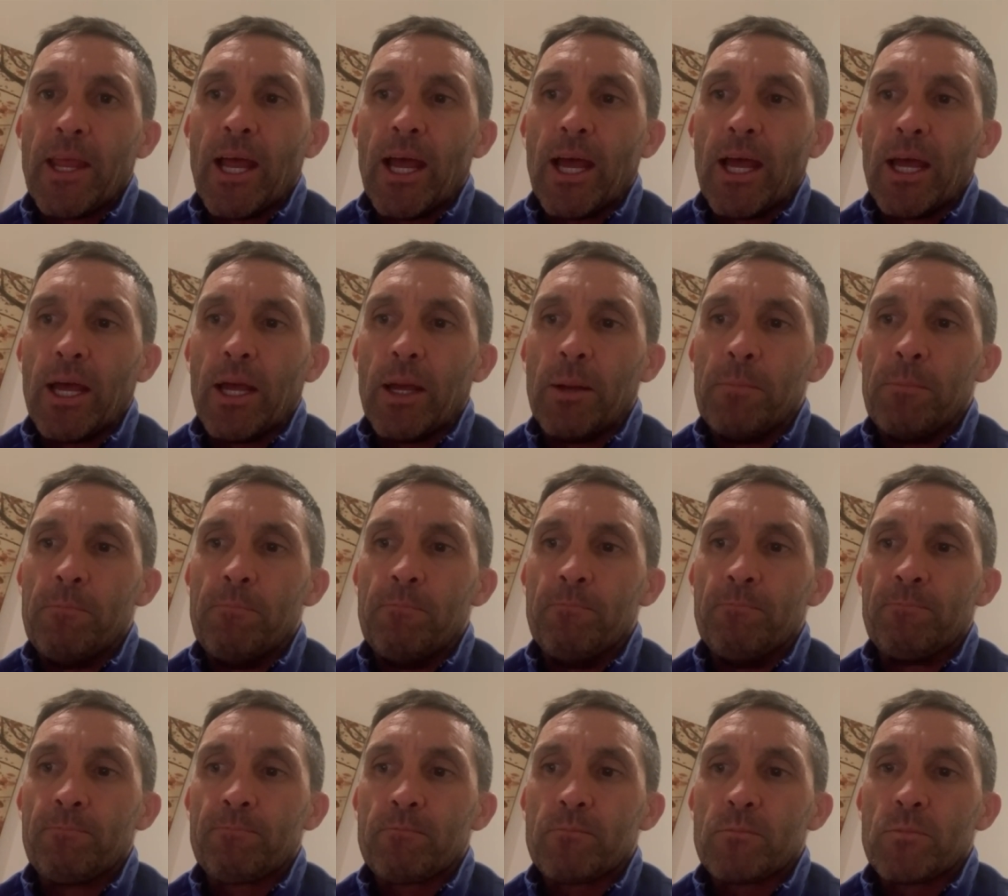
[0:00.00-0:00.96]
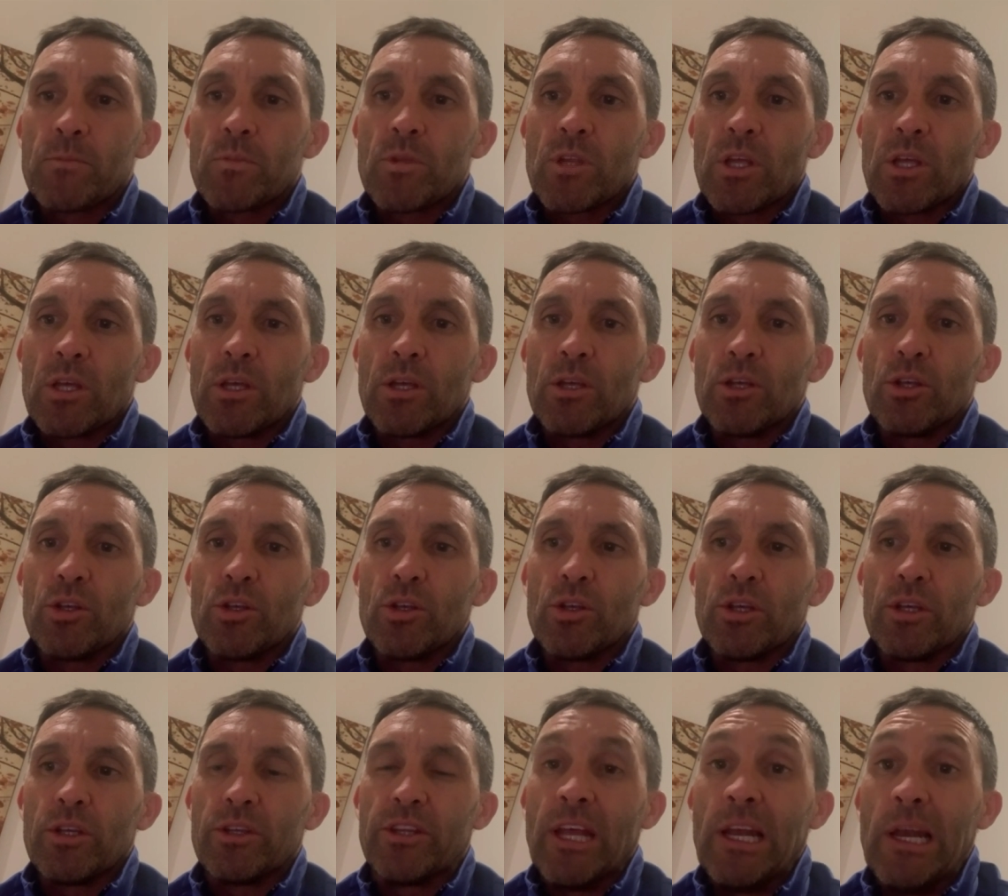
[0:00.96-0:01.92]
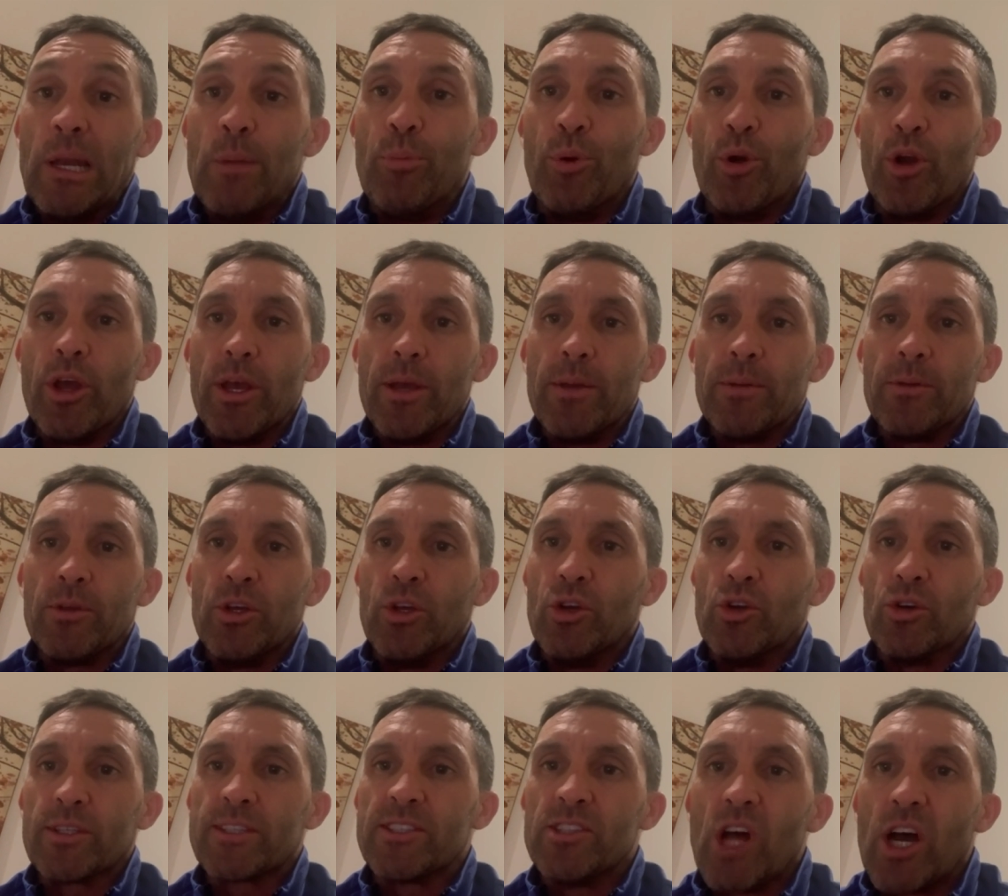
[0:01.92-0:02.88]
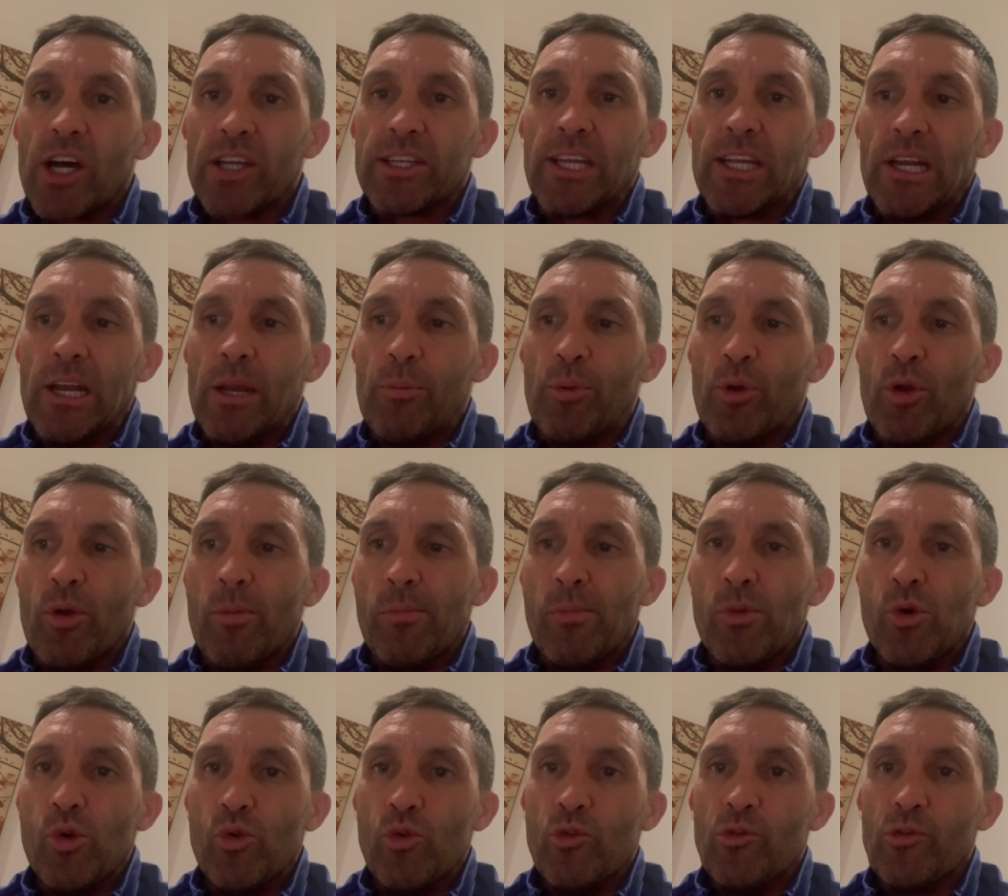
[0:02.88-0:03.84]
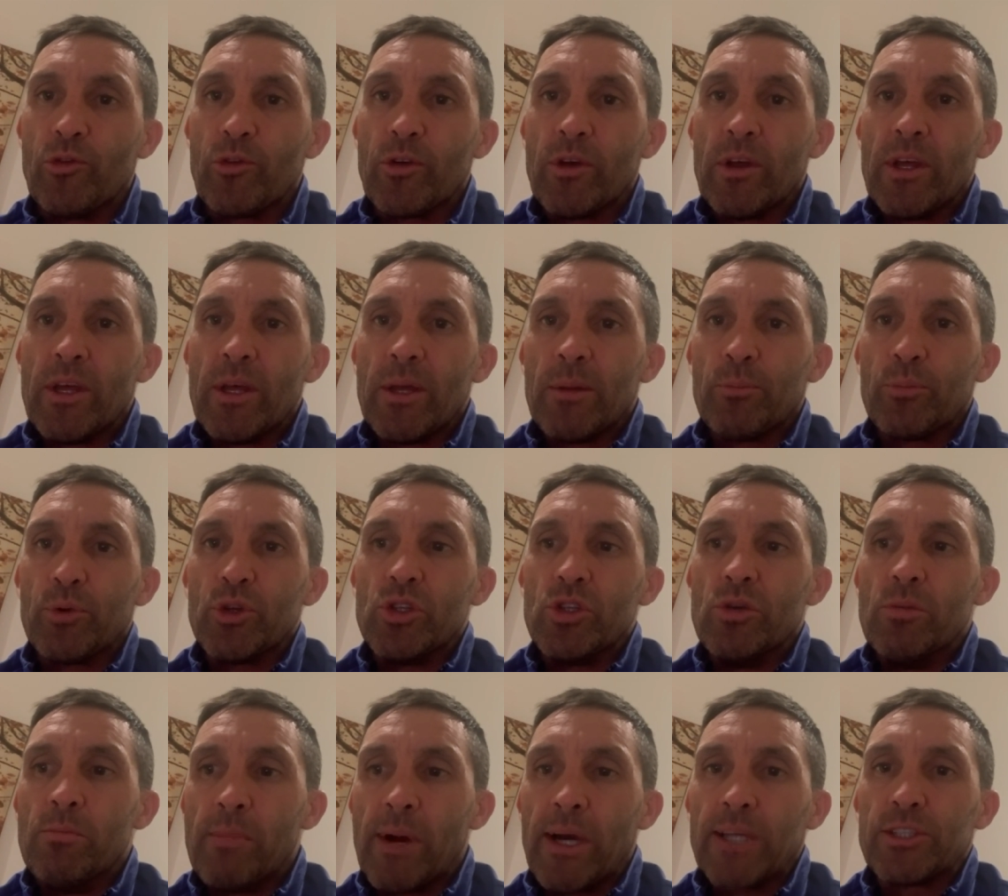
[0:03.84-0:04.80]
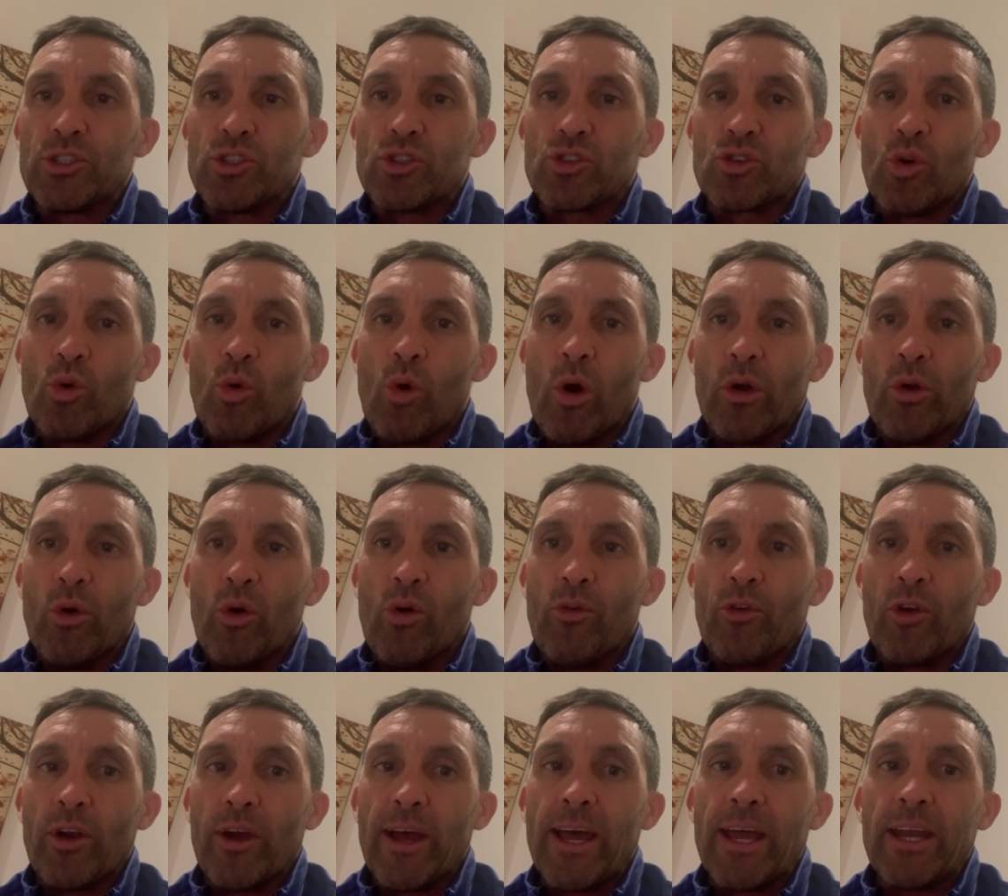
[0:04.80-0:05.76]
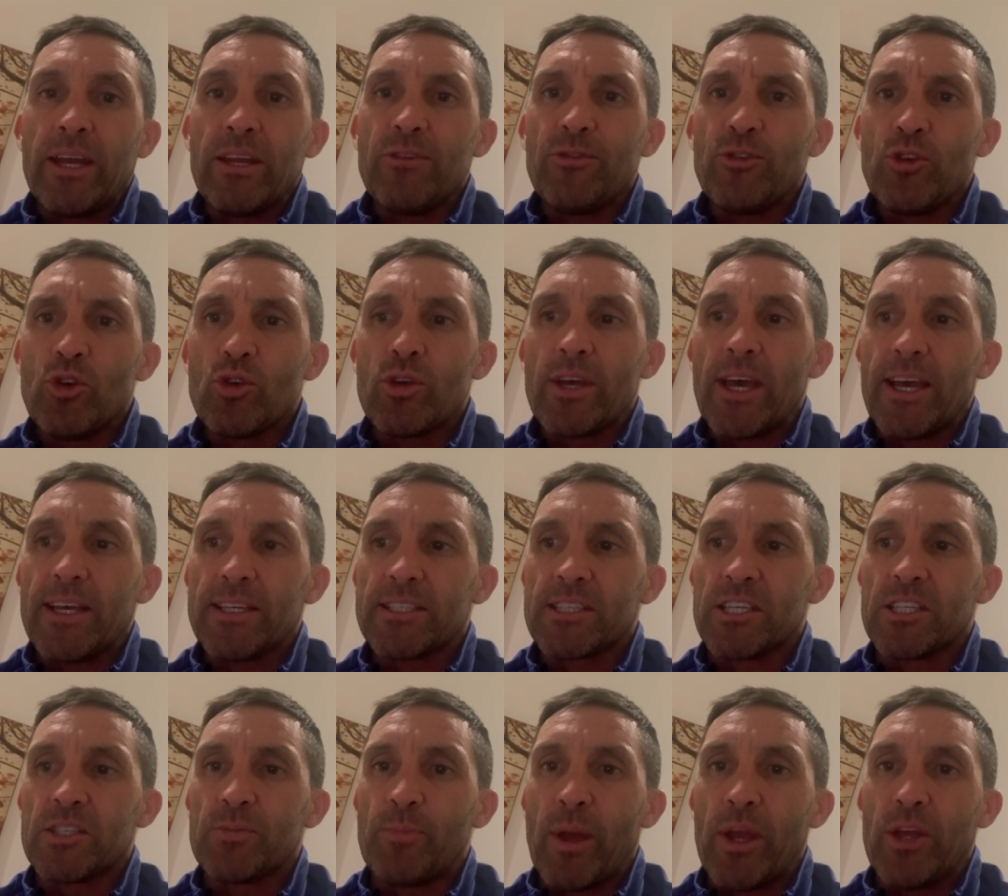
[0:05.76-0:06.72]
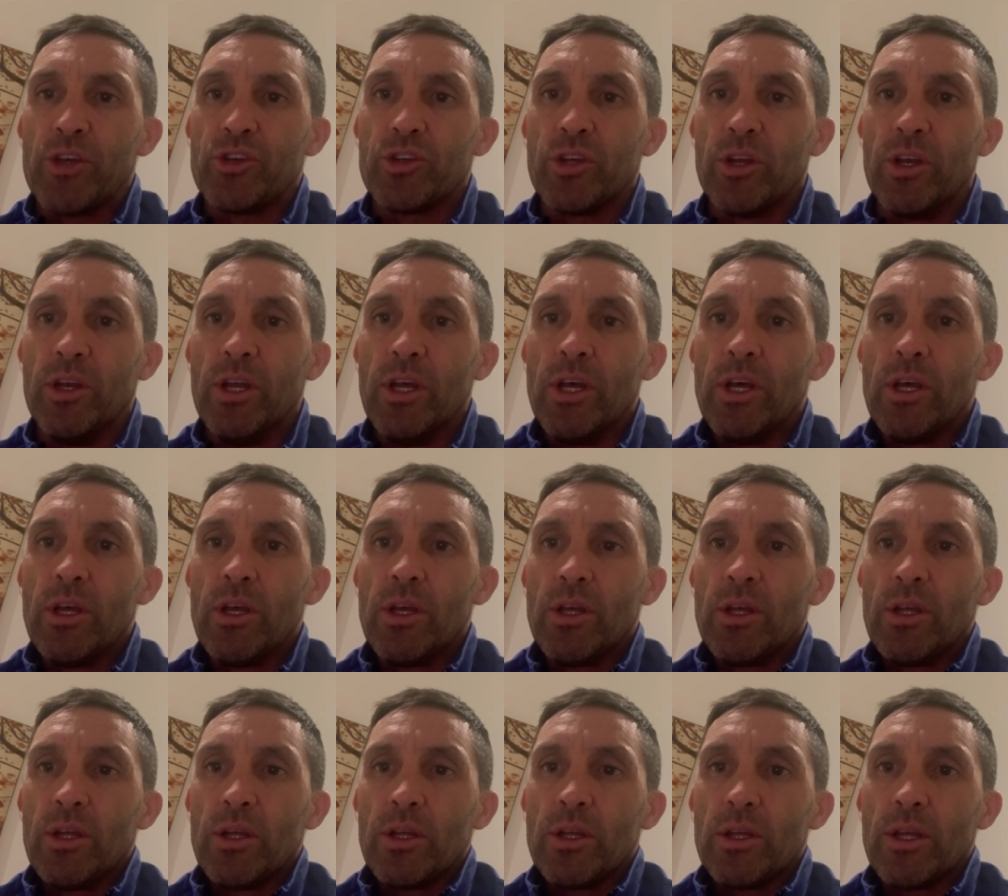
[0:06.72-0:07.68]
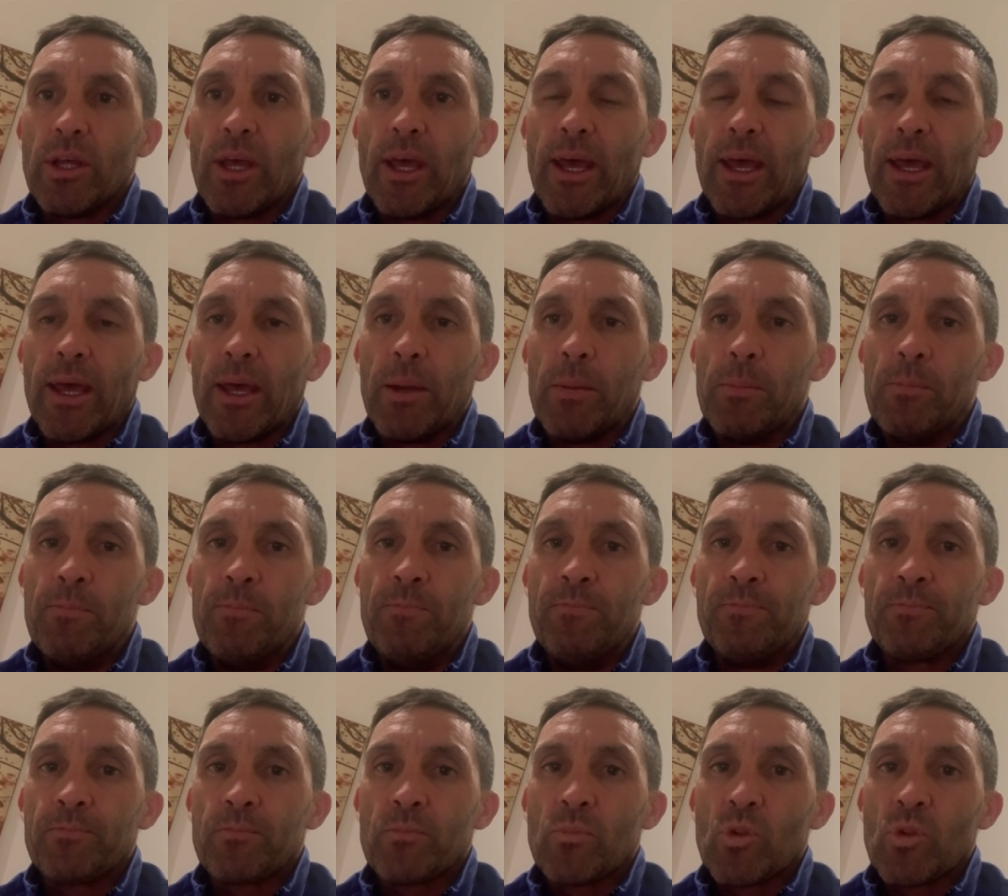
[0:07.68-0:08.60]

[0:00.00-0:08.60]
um, deliberate, you know, it's not a deliberate move but you might just go on over. And if you get a suspension, um,